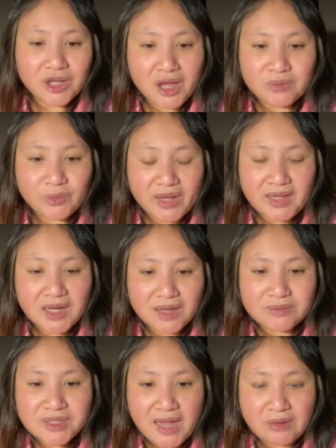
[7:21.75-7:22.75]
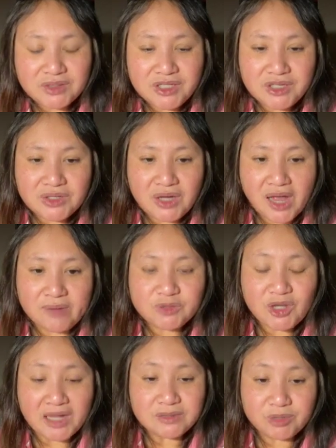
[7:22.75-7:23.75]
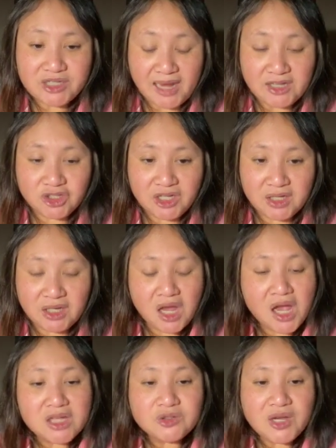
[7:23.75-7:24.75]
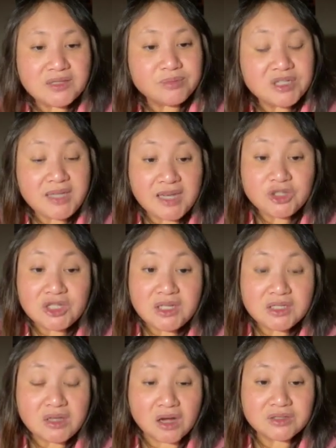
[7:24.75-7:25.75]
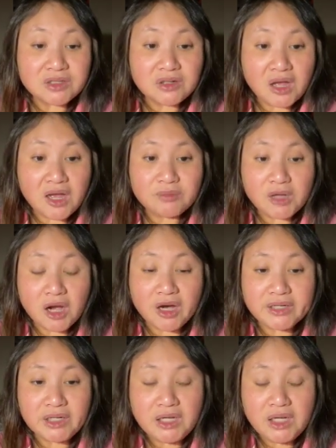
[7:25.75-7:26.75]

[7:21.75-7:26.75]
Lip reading: And when it comes down to transportation is also called